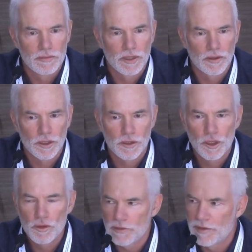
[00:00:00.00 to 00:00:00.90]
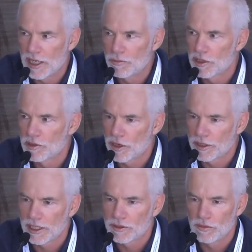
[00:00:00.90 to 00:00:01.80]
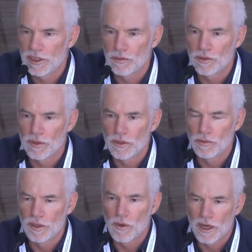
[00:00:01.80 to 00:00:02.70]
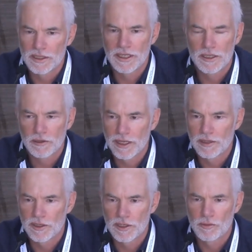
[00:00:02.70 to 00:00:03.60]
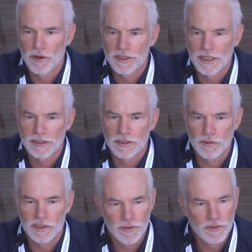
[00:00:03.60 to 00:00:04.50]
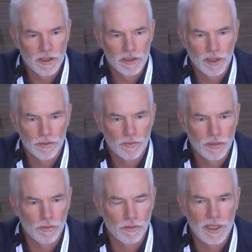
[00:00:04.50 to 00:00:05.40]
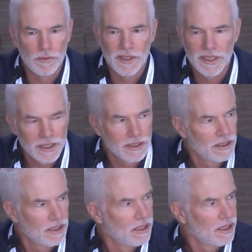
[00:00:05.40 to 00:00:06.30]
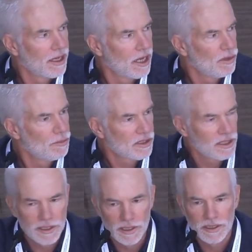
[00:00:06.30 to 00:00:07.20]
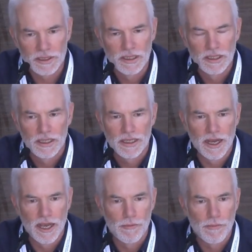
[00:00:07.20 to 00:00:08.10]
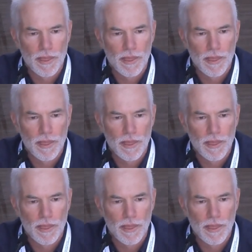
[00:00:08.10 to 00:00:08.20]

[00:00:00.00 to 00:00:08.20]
hugely valuable to the project. We wanted to integrate them into the project. It was difficult, but we did it, and we persisted. And